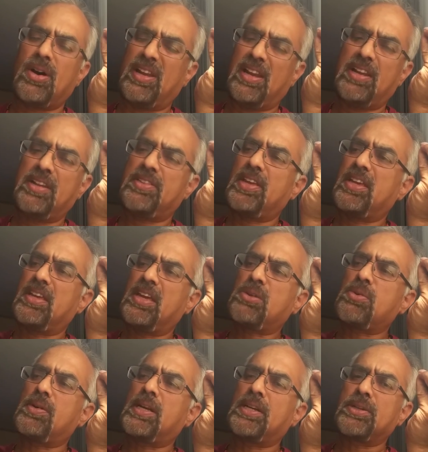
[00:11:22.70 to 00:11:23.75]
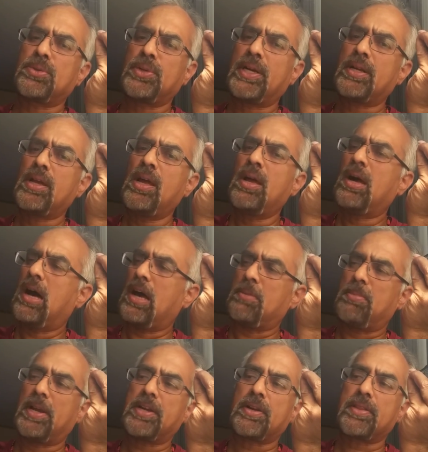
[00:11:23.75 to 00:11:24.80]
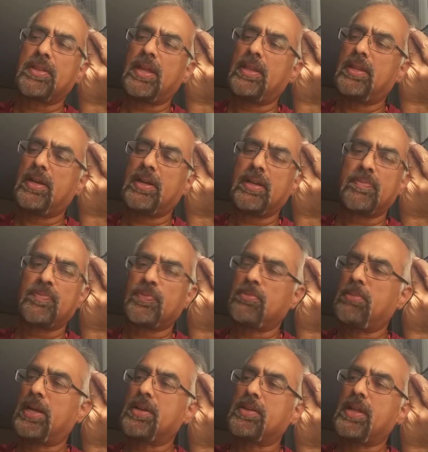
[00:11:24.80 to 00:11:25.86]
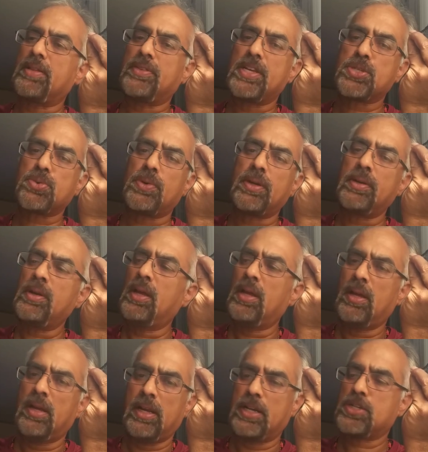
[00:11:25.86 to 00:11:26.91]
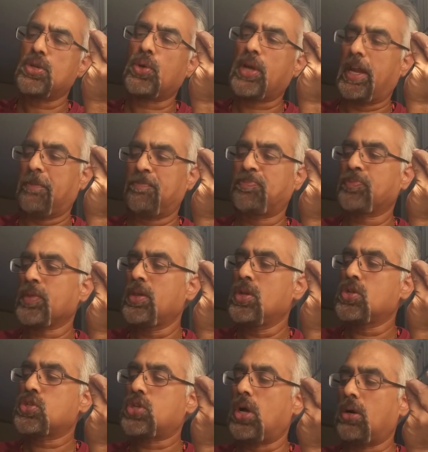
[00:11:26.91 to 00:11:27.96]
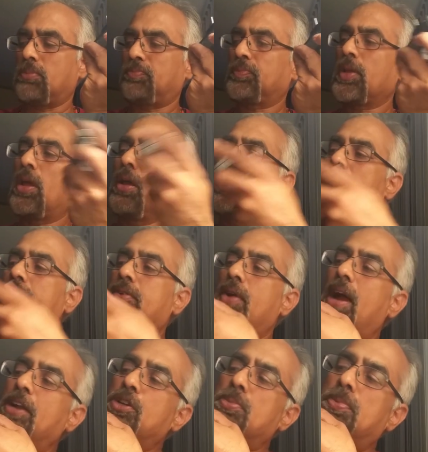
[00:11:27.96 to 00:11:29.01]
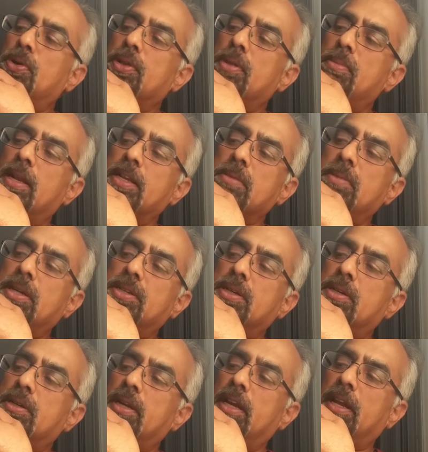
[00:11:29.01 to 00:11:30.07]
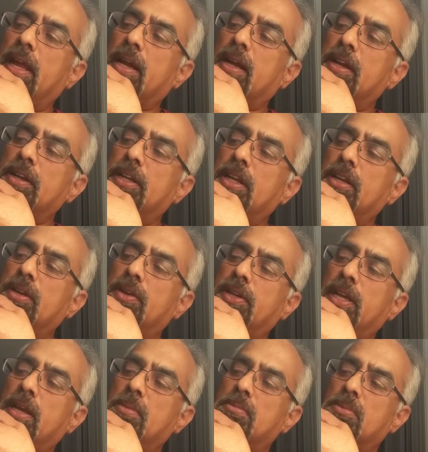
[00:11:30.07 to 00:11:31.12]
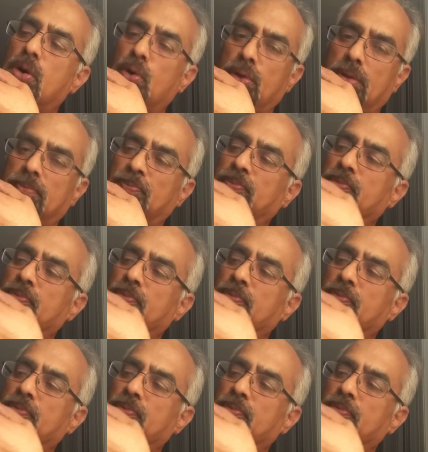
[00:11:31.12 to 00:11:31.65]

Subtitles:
or anything equivalent to it, or better than this one, it's okay. So try to put the multimeter in a continuity mode.